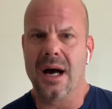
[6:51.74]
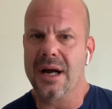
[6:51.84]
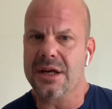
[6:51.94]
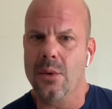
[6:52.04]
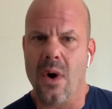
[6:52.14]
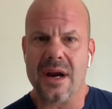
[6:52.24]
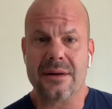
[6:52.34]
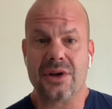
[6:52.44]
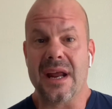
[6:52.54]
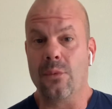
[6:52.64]
You
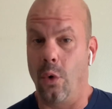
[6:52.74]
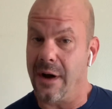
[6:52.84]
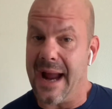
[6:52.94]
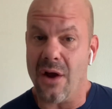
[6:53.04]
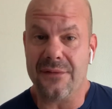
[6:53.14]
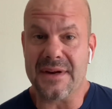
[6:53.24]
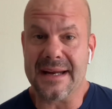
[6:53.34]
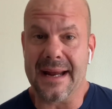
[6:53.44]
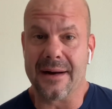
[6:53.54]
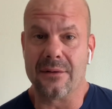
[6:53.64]
want to work out if you
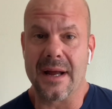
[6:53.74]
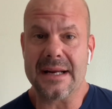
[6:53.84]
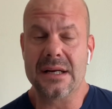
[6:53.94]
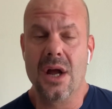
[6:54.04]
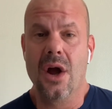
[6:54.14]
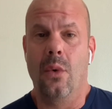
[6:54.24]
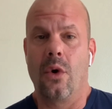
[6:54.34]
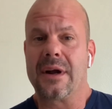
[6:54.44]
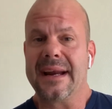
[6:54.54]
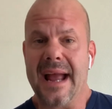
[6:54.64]
can, right?
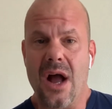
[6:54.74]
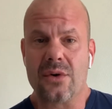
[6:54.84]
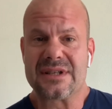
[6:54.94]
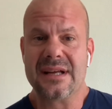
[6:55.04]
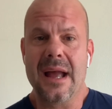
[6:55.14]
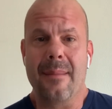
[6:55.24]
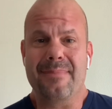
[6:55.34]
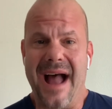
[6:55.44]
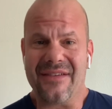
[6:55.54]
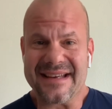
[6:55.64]
Working out,
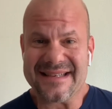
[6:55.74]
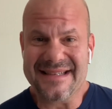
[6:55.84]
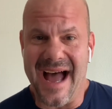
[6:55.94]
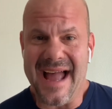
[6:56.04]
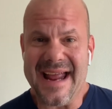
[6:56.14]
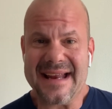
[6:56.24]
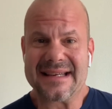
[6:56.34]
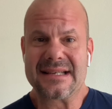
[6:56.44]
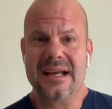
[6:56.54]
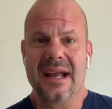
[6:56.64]
balanced
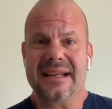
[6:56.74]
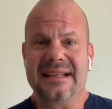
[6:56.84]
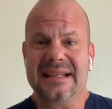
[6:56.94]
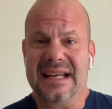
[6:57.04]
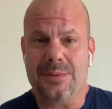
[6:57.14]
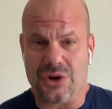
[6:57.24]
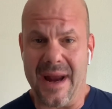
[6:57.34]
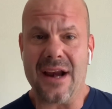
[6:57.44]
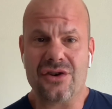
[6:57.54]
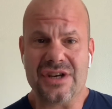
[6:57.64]
diet keeps your
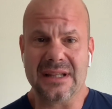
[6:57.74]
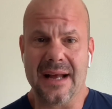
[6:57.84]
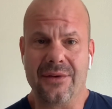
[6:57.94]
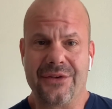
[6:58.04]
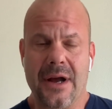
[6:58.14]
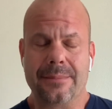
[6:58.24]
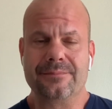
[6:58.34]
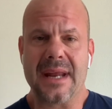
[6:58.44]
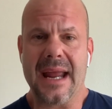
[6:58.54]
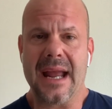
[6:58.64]
energy levels
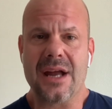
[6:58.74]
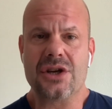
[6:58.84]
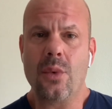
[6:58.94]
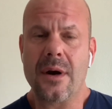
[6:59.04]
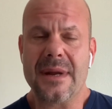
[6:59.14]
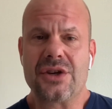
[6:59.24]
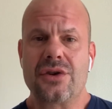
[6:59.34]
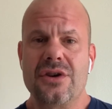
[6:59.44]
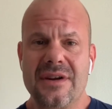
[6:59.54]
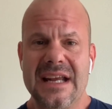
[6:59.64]
up, and you want to make
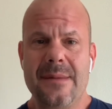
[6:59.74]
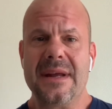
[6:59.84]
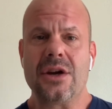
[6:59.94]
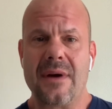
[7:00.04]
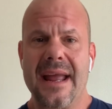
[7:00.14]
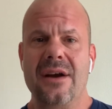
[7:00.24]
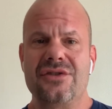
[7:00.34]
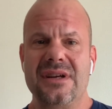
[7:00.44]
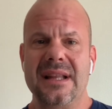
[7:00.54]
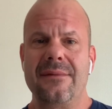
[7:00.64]
sure you're keeping your
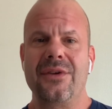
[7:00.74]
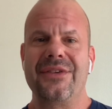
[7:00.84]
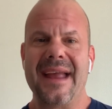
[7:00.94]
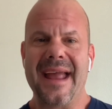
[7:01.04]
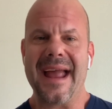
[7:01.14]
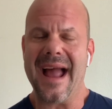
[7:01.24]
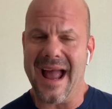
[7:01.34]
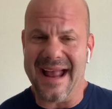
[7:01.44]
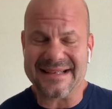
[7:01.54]
energy levels as